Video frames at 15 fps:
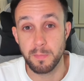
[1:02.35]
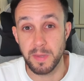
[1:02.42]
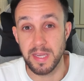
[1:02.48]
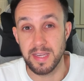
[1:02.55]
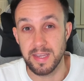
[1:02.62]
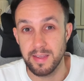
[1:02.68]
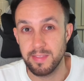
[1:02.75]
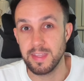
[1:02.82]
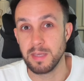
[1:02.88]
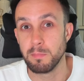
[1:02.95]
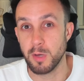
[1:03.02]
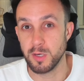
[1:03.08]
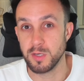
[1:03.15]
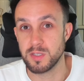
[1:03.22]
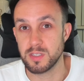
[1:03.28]
be the
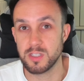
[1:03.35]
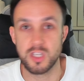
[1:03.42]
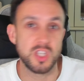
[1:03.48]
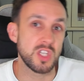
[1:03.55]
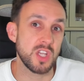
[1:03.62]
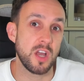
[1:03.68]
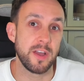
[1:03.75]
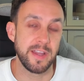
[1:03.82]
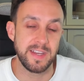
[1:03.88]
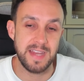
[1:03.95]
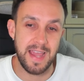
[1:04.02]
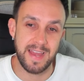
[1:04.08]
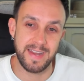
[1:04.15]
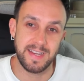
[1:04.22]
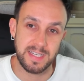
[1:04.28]
most desired
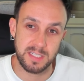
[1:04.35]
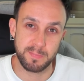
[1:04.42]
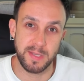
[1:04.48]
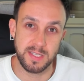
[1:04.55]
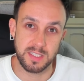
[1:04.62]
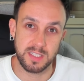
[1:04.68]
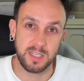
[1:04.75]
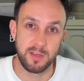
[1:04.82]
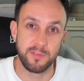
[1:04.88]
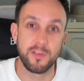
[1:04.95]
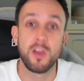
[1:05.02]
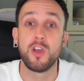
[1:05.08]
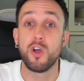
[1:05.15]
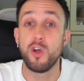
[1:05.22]
and expensive